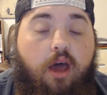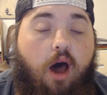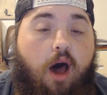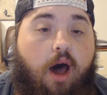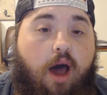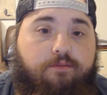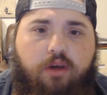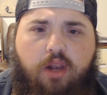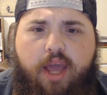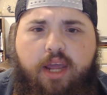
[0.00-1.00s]
I
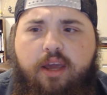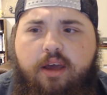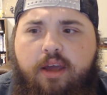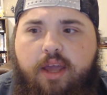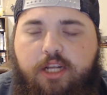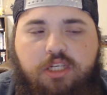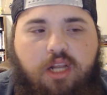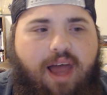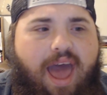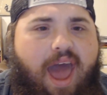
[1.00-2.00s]
feel like it just
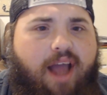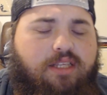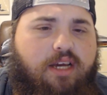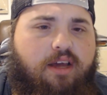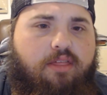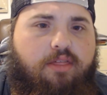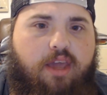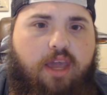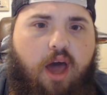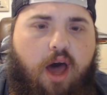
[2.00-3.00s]
lacked
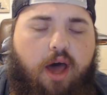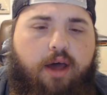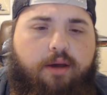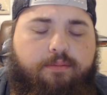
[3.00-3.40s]
the